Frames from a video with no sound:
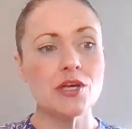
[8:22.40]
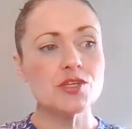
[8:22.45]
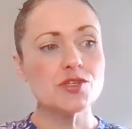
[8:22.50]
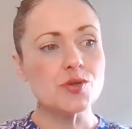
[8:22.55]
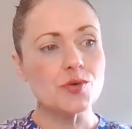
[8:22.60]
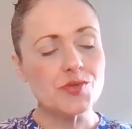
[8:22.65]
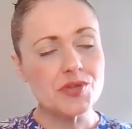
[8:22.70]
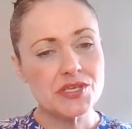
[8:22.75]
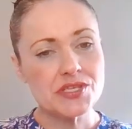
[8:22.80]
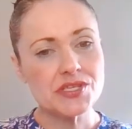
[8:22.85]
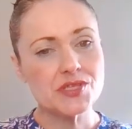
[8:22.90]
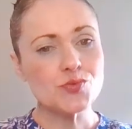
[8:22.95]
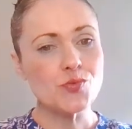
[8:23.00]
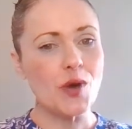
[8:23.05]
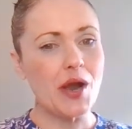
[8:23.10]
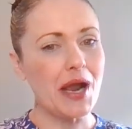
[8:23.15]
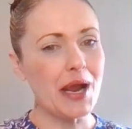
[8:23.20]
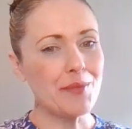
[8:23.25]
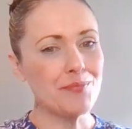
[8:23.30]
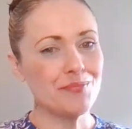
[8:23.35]
So this is
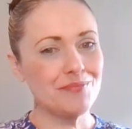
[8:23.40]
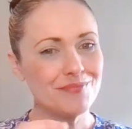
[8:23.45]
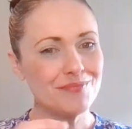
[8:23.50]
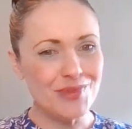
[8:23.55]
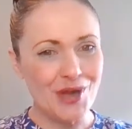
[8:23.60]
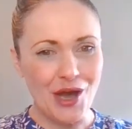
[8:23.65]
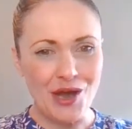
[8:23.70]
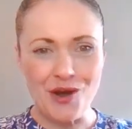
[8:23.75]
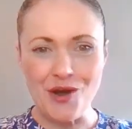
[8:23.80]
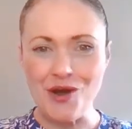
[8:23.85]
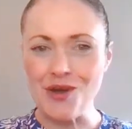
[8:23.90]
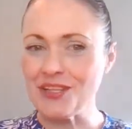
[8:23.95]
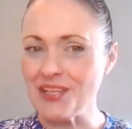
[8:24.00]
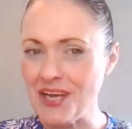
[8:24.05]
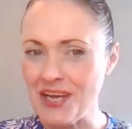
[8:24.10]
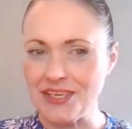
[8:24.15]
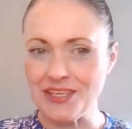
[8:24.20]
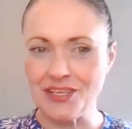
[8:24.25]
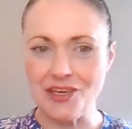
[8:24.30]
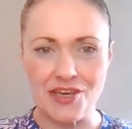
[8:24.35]
why I'm not
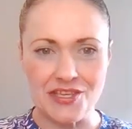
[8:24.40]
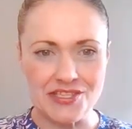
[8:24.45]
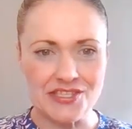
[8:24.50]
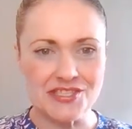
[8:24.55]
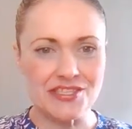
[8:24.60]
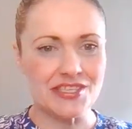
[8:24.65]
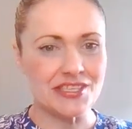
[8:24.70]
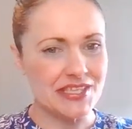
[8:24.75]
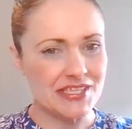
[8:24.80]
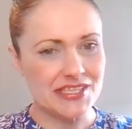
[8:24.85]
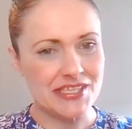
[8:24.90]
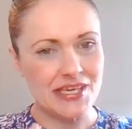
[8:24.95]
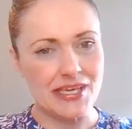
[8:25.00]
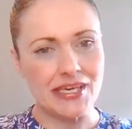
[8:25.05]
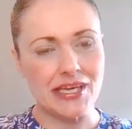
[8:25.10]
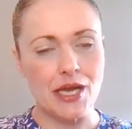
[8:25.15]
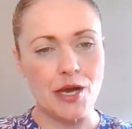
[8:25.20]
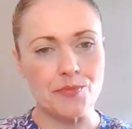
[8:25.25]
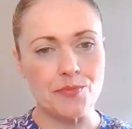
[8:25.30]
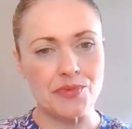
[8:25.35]
online constantly
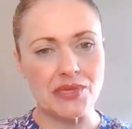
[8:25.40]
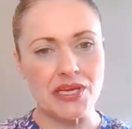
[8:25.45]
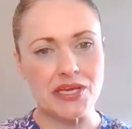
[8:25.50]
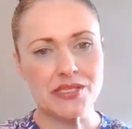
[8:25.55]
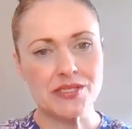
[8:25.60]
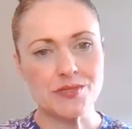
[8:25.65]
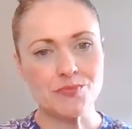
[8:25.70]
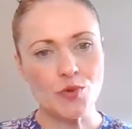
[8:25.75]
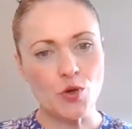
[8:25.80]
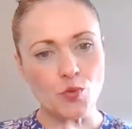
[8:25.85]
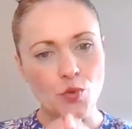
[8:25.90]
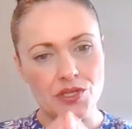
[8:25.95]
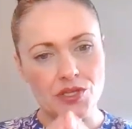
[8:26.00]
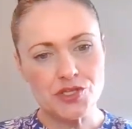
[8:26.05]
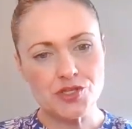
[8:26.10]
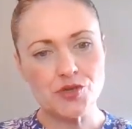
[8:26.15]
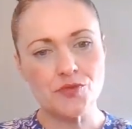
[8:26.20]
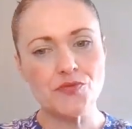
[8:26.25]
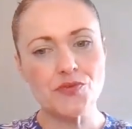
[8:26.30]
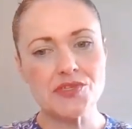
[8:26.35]
sending updates. But
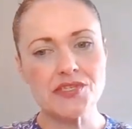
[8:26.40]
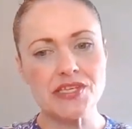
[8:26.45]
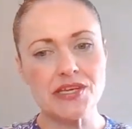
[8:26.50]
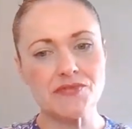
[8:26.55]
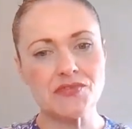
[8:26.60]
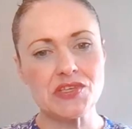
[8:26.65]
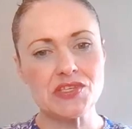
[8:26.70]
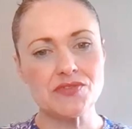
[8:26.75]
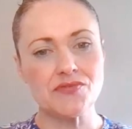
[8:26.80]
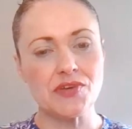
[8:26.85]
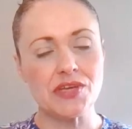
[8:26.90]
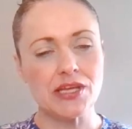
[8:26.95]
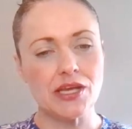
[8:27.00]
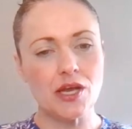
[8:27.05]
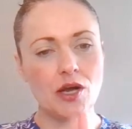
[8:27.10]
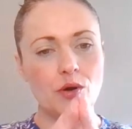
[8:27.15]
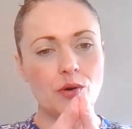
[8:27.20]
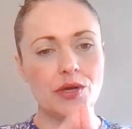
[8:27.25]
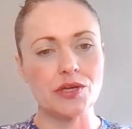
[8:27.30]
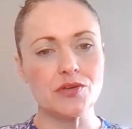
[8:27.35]
once you receive this
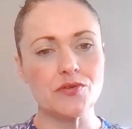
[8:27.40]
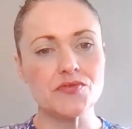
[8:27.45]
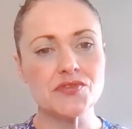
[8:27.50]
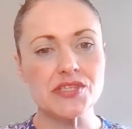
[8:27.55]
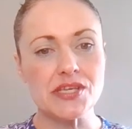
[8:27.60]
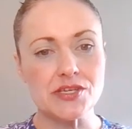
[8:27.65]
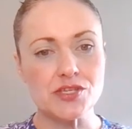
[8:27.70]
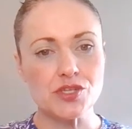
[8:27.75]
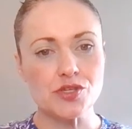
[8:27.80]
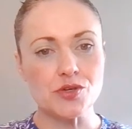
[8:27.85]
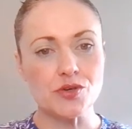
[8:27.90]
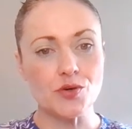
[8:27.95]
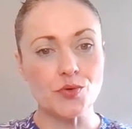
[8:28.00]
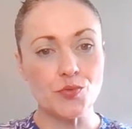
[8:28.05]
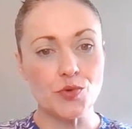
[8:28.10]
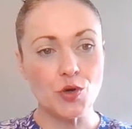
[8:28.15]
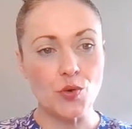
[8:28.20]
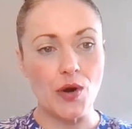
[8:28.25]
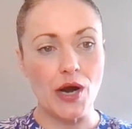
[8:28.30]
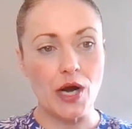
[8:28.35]
video and you sent your
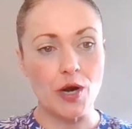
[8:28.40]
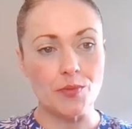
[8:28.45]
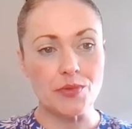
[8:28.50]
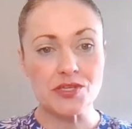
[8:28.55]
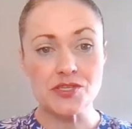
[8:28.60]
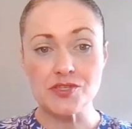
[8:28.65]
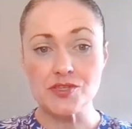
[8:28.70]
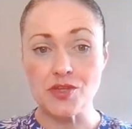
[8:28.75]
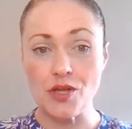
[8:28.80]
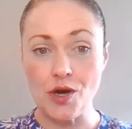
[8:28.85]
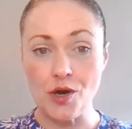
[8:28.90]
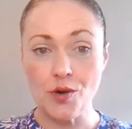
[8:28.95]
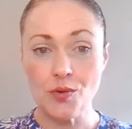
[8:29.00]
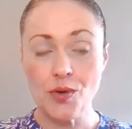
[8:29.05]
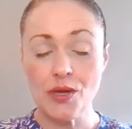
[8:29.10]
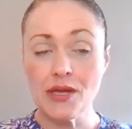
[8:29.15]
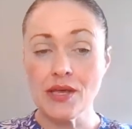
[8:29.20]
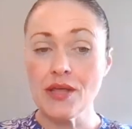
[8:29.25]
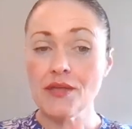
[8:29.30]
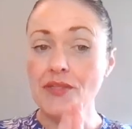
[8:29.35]
requirements, know
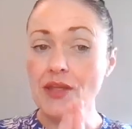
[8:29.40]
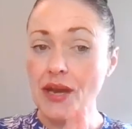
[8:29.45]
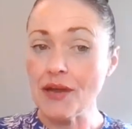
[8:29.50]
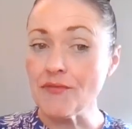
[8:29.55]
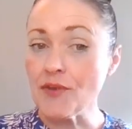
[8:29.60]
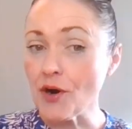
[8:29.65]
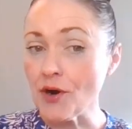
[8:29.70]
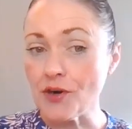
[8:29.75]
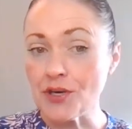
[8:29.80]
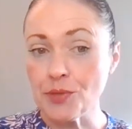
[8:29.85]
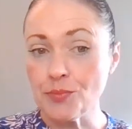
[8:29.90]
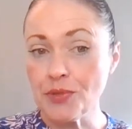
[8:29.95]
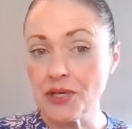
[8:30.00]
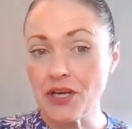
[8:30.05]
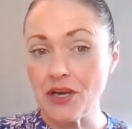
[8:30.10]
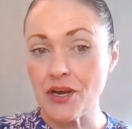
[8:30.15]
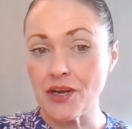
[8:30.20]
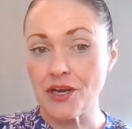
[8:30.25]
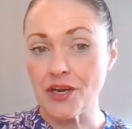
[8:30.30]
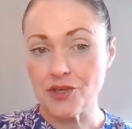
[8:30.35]
that I've already
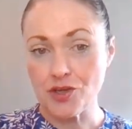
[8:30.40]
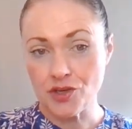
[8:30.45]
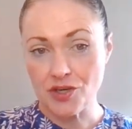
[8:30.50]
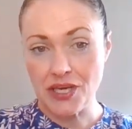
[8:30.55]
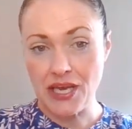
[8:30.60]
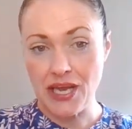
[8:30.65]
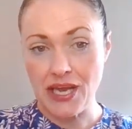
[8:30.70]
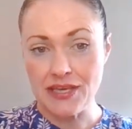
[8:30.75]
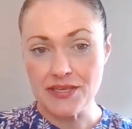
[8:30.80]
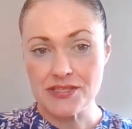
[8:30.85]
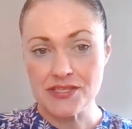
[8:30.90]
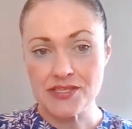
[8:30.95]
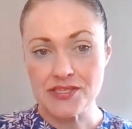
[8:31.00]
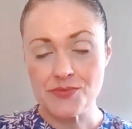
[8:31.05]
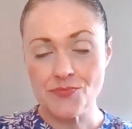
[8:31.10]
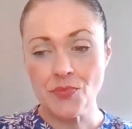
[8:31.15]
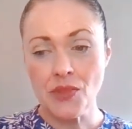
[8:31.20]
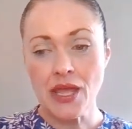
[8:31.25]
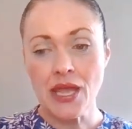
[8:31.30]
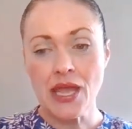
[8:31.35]
begun on your case,
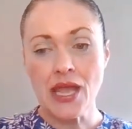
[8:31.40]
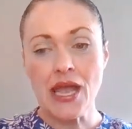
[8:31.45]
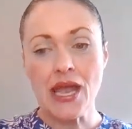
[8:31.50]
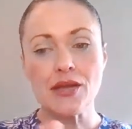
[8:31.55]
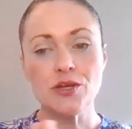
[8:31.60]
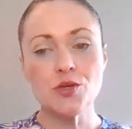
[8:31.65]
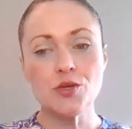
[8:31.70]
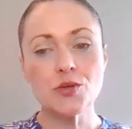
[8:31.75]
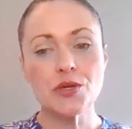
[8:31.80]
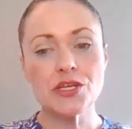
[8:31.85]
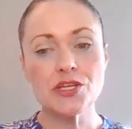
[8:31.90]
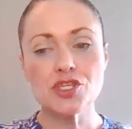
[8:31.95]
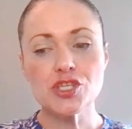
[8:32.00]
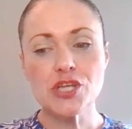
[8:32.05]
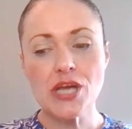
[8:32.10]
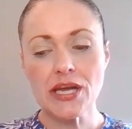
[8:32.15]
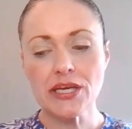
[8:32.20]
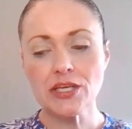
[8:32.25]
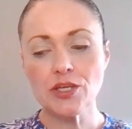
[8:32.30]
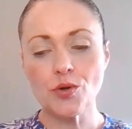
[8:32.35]
and you can
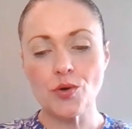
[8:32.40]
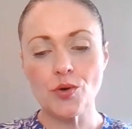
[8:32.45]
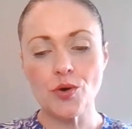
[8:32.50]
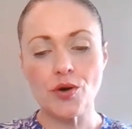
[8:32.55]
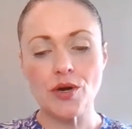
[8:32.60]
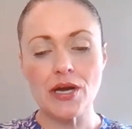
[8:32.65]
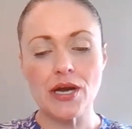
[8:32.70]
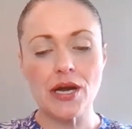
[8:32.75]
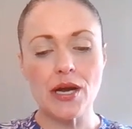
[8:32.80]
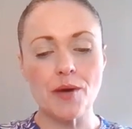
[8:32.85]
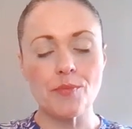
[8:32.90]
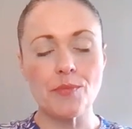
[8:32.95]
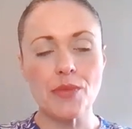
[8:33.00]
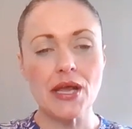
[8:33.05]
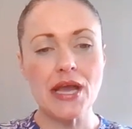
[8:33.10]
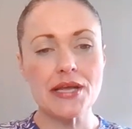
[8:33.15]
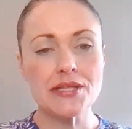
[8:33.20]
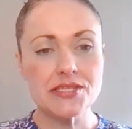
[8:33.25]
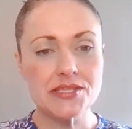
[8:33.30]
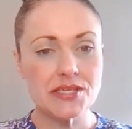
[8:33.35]
check your
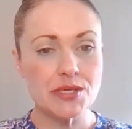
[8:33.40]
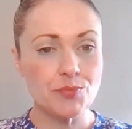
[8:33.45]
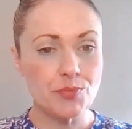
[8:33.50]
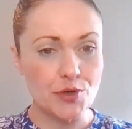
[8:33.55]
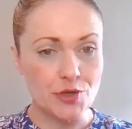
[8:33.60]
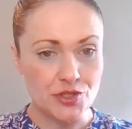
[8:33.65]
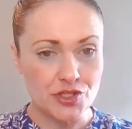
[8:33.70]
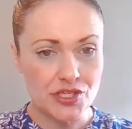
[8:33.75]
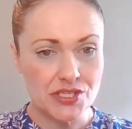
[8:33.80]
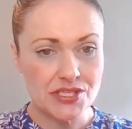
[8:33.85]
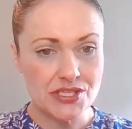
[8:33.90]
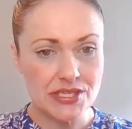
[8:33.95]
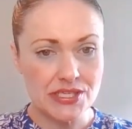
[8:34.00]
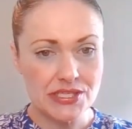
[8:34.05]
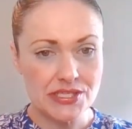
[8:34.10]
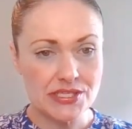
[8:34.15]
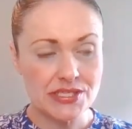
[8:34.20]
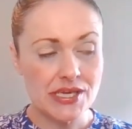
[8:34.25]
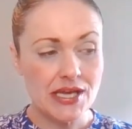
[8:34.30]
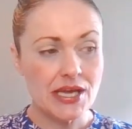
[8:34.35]
Etsy
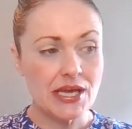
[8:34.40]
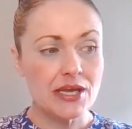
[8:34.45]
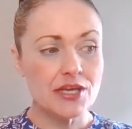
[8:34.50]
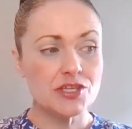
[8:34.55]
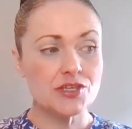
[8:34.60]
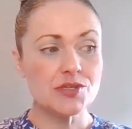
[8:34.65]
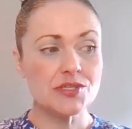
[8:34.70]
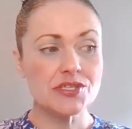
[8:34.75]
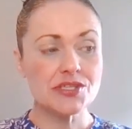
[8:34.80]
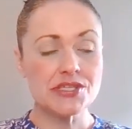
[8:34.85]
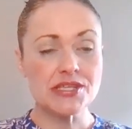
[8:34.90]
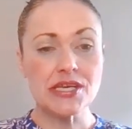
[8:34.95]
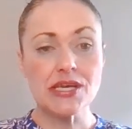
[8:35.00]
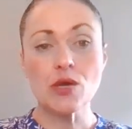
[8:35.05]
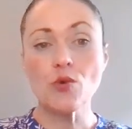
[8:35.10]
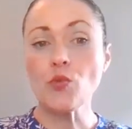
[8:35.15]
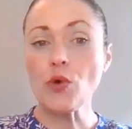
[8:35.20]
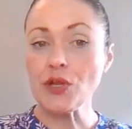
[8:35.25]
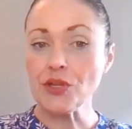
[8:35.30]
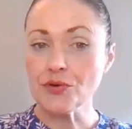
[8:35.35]
purchases to
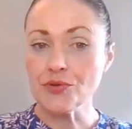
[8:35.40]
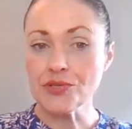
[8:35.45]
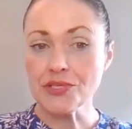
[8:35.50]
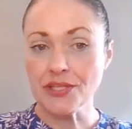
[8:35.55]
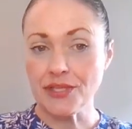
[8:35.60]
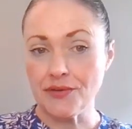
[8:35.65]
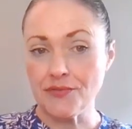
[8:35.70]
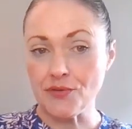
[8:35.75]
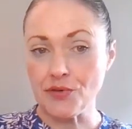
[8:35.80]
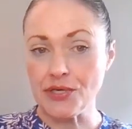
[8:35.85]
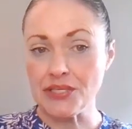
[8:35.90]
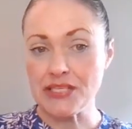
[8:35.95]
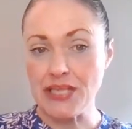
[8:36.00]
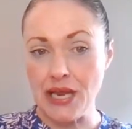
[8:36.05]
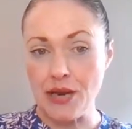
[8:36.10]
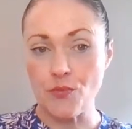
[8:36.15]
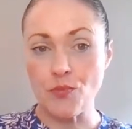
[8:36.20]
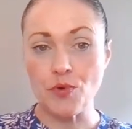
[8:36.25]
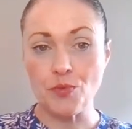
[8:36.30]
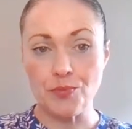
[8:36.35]
see when your delivery
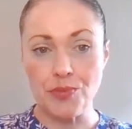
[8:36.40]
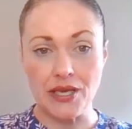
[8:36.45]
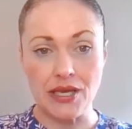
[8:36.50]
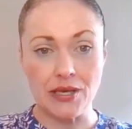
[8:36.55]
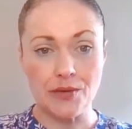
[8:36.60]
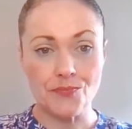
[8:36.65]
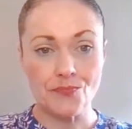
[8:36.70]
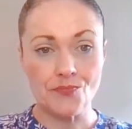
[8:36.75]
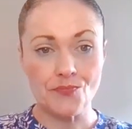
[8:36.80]
date will be.